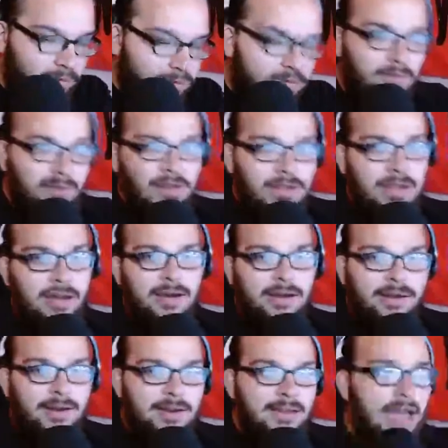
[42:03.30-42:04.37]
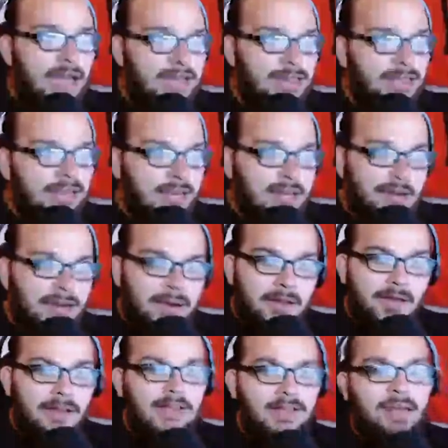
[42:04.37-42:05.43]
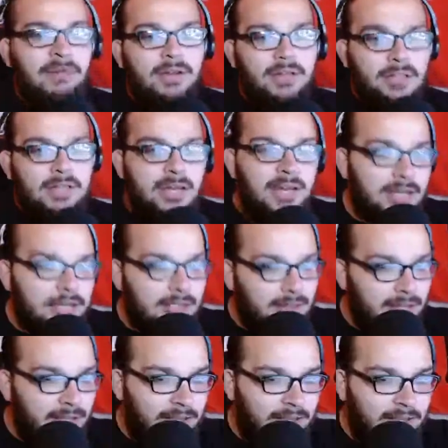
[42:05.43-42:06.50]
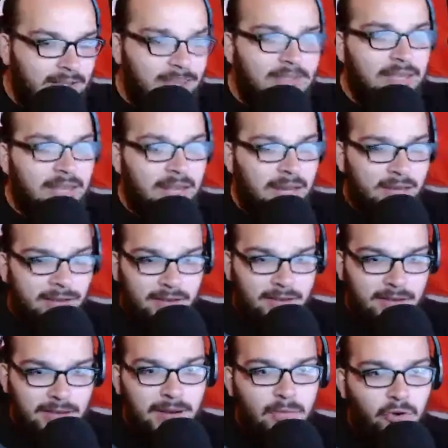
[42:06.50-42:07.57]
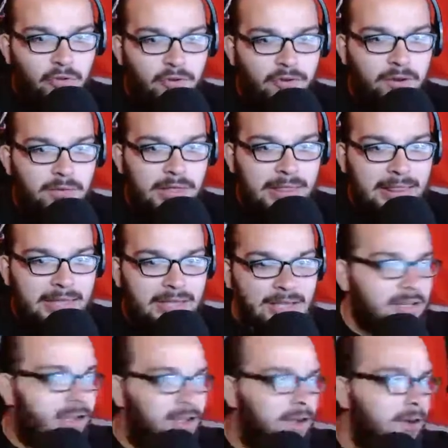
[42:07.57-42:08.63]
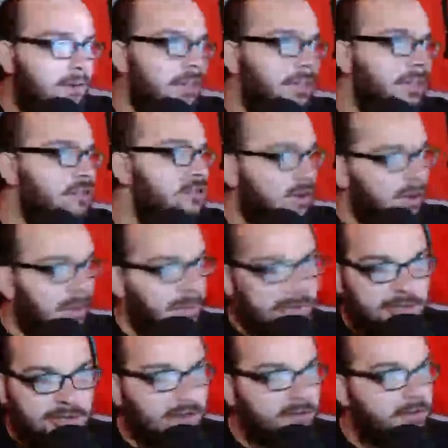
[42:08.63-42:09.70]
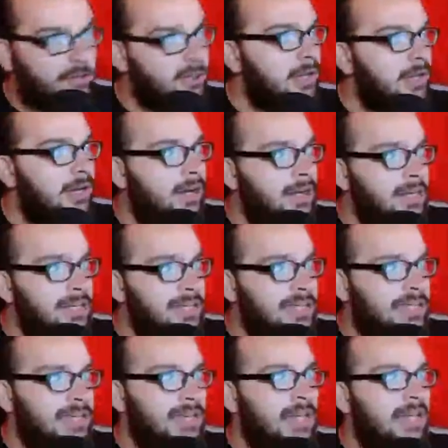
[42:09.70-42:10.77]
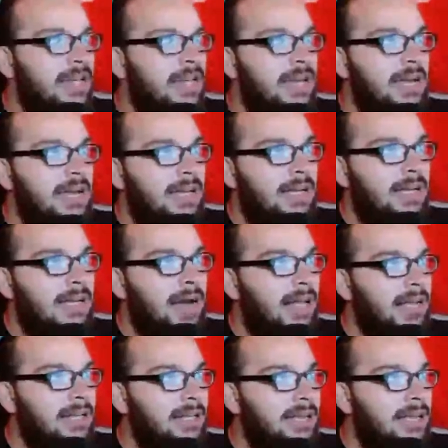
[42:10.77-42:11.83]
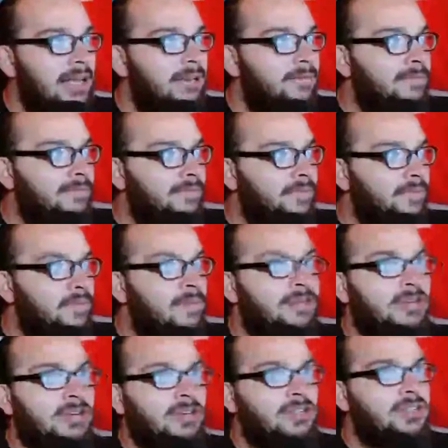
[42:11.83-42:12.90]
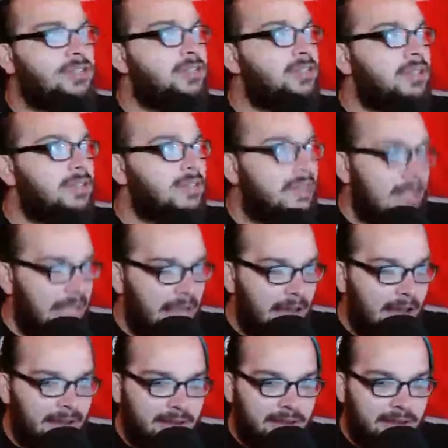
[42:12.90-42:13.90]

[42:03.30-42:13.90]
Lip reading: Tony Khan. Yeah, they really need to get it moving with this streaming service because golly, just yeah,